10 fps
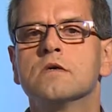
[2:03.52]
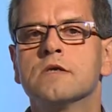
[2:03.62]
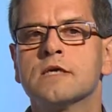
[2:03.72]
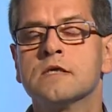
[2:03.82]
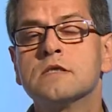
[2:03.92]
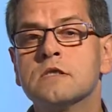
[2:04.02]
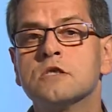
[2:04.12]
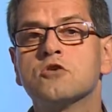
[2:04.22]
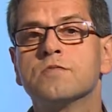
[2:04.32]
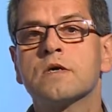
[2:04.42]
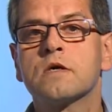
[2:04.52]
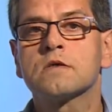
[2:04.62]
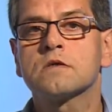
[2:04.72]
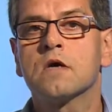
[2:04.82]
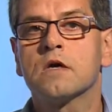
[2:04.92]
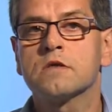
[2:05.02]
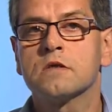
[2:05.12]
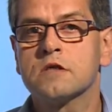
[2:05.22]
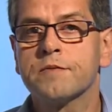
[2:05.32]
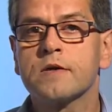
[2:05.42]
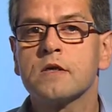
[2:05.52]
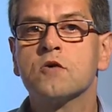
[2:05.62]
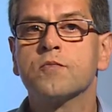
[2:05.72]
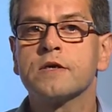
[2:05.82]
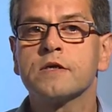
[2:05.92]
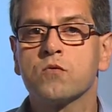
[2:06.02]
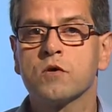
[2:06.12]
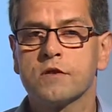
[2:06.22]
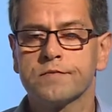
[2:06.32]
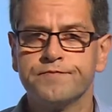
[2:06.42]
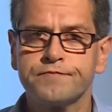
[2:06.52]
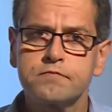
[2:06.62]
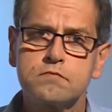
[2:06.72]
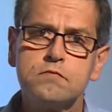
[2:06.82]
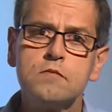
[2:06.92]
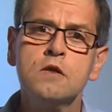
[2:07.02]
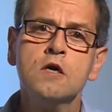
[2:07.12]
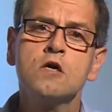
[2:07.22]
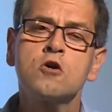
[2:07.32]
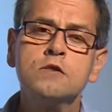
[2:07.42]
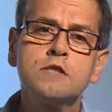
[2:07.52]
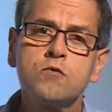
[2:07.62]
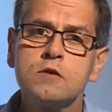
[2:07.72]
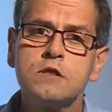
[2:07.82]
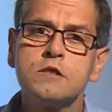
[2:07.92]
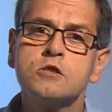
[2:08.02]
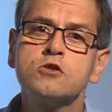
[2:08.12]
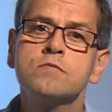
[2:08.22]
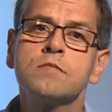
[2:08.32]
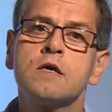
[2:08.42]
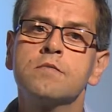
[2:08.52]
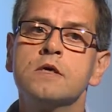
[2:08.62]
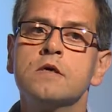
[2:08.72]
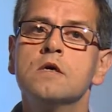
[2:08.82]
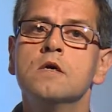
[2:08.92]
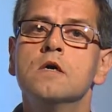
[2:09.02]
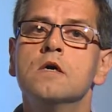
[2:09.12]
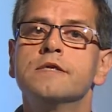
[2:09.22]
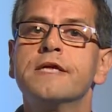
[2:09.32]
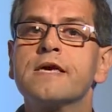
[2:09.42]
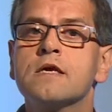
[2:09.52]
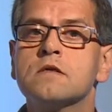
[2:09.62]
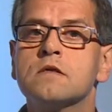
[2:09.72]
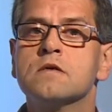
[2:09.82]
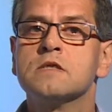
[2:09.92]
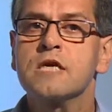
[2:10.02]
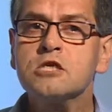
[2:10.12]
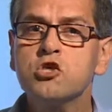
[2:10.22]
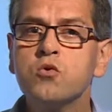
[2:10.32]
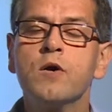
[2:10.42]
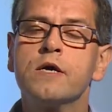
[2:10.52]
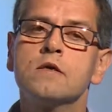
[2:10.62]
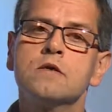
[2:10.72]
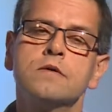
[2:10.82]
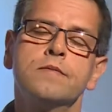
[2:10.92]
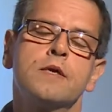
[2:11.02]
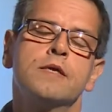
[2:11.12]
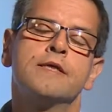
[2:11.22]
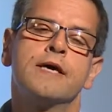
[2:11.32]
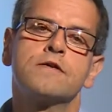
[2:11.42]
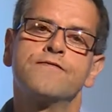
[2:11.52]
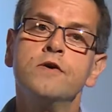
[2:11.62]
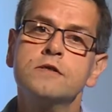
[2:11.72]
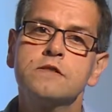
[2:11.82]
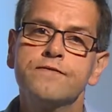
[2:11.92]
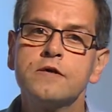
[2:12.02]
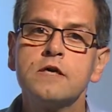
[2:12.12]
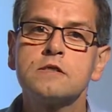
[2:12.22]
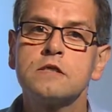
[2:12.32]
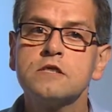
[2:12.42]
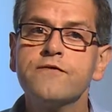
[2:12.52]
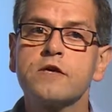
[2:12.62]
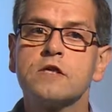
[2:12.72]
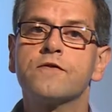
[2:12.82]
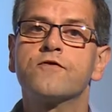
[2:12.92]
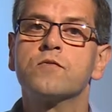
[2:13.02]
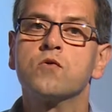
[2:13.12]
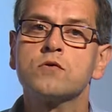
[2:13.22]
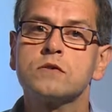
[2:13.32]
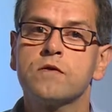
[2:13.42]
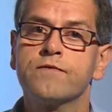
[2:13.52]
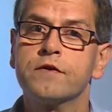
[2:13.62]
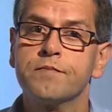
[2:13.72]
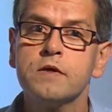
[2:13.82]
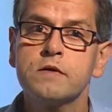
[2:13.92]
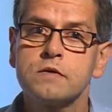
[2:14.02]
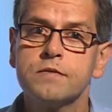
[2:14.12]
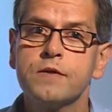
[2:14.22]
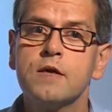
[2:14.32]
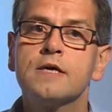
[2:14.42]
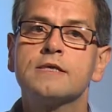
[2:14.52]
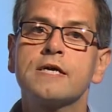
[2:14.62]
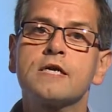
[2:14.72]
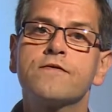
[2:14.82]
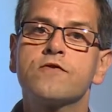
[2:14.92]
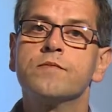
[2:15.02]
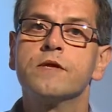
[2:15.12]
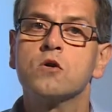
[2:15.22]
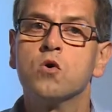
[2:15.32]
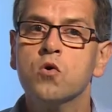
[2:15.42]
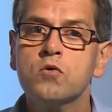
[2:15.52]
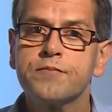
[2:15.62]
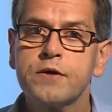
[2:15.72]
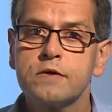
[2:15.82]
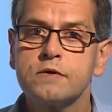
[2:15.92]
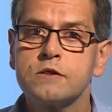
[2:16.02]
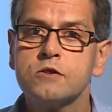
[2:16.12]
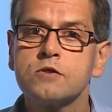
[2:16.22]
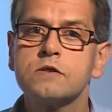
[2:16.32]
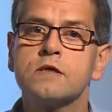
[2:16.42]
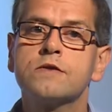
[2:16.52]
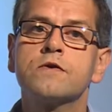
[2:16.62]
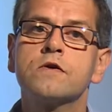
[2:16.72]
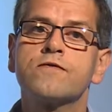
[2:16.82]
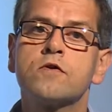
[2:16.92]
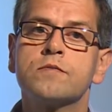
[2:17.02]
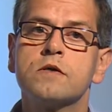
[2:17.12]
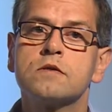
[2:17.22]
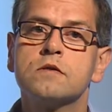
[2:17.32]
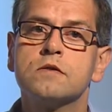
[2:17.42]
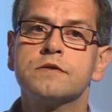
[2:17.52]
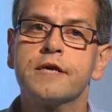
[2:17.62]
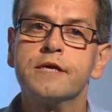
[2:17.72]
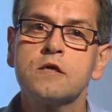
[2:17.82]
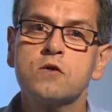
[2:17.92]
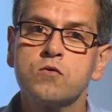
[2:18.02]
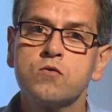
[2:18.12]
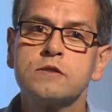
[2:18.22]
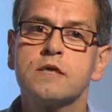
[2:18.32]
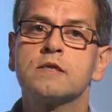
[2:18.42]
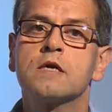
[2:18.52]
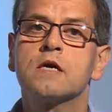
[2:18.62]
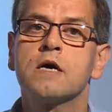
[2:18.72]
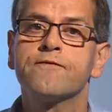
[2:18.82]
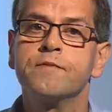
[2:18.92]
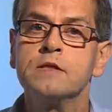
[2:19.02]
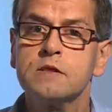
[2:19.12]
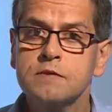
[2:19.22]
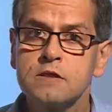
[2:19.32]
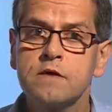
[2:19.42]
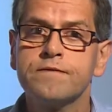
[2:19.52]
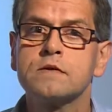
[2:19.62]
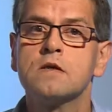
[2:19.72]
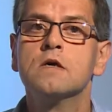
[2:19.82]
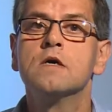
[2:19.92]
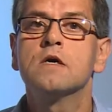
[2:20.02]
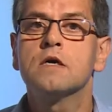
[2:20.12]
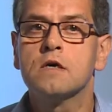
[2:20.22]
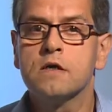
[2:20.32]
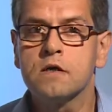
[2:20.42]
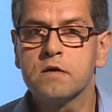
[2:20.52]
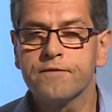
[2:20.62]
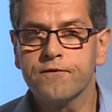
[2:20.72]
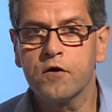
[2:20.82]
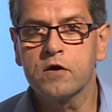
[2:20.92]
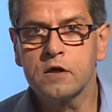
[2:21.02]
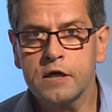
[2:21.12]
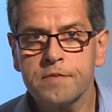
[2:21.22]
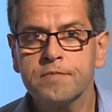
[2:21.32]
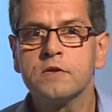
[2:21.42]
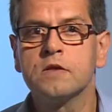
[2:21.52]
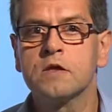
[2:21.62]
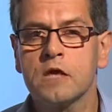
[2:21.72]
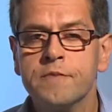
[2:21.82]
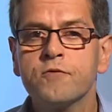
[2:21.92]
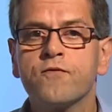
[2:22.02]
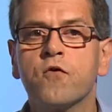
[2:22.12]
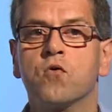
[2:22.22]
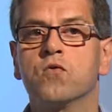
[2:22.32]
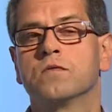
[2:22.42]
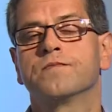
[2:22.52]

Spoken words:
that these decision makers are typically operating with. Consequently, decision may be taken in such a way that first deviates significantly from those of their peers, second from their own prior decisions, and third from their training rules that they have been themselves aimed to follow.